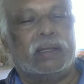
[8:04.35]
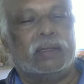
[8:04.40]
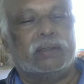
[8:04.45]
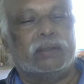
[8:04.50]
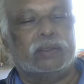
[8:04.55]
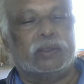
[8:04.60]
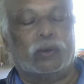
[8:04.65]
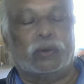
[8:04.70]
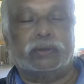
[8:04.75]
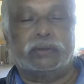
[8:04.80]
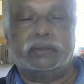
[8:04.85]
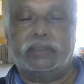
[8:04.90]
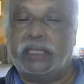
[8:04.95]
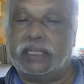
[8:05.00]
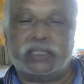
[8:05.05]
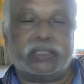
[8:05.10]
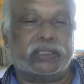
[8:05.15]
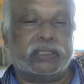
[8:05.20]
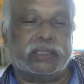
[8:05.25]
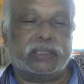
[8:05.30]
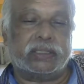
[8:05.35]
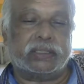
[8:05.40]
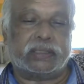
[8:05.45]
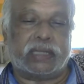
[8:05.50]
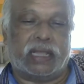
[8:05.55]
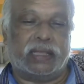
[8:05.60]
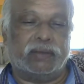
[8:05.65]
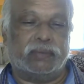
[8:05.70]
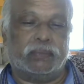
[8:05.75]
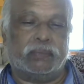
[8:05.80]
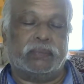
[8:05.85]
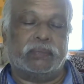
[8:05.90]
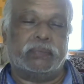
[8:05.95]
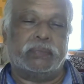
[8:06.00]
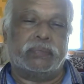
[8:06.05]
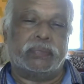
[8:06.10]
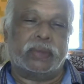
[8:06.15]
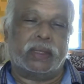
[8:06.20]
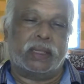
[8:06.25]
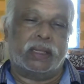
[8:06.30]
So this time,
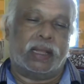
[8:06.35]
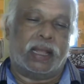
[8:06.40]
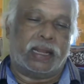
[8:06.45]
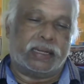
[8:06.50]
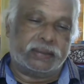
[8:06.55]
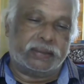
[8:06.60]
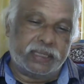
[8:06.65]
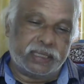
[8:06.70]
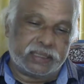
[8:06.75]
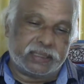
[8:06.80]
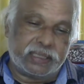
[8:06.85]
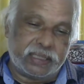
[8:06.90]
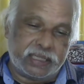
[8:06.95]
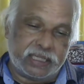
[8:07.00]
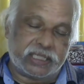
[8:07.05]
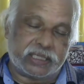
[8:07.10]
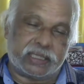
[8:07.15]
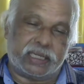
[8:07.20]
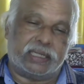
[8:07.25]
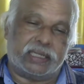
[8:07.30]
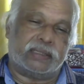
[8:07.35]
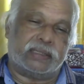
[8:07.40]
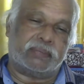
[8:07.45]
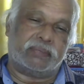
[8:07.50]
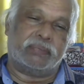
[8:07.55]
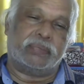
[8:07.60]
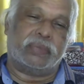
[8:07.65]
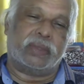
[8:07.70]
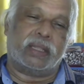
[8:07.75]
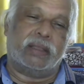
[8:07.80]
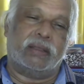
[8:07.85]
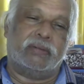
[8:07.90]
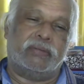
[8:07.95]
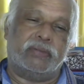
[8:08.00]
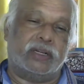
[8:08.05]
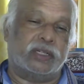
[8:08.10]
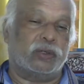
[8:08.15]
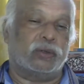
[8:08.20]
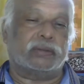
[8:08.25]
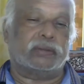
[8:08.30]
at this instant, we
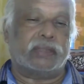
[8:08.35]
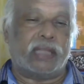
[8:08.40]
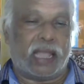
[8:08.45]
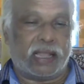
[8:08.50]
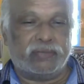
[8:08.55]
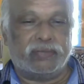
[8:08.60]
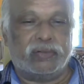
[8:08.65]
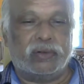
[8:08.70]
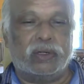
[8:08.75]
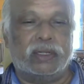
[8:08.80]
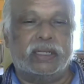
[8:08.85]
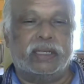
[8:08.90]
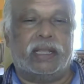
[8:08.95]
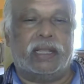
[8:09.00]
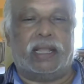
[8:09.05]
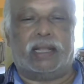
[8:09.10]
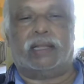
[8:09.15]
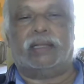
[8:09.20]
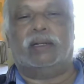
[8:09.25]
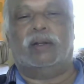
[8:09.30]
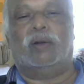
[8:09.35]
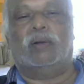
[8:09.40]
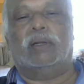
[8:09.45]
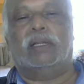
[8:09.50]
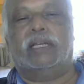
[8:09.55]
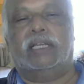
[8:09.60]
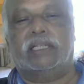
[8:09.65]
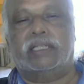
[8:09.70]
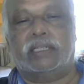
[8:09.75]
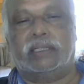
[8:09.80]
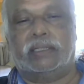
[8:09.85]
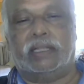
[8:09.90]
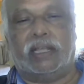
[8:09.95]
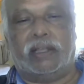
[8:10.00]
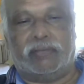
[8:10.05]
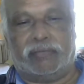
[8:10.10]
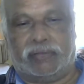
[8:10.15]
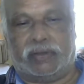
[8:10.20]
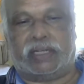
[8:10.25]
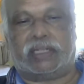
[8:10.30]
should thankfully acknowledge the
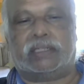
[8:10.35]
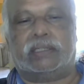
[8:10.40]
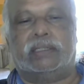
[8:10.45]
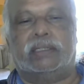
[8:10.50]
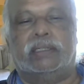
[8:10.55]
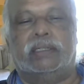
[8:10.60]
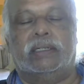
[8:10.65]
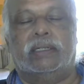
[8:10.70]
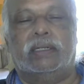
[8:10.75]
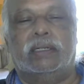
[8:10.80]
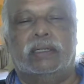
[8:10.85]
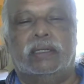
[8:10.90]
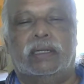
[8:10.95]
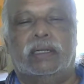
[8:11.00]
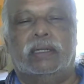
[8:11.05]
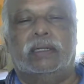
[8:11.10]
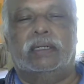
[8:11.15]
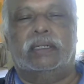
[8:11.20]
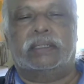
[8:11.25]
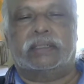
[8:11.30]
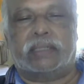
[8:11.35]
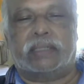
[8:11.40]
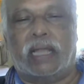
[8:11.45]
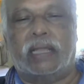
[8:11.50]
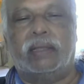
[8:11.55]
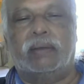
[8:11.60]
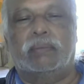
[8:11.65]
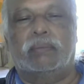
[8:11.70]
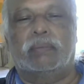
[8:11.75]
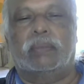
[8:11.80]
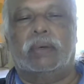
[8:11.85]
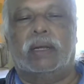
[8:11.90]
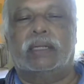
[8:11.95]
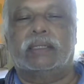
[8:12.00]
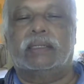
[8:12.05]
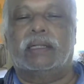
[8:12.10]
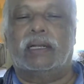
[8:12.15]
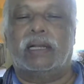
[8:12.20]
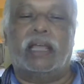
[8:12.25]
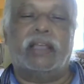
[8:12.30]
effort, time, and
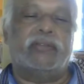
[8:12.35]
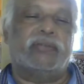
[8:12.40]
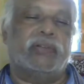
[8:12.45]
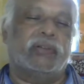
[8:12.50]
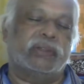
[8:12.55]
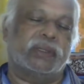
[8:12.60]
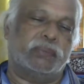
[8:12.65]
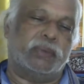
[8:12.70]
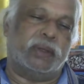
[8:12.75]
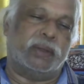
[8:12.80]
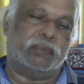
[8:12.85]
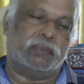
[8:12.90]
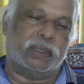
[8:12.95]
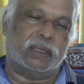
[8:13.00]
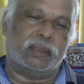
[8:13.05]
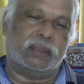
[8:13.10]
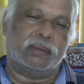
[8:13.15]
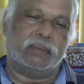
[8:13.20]
the life of the people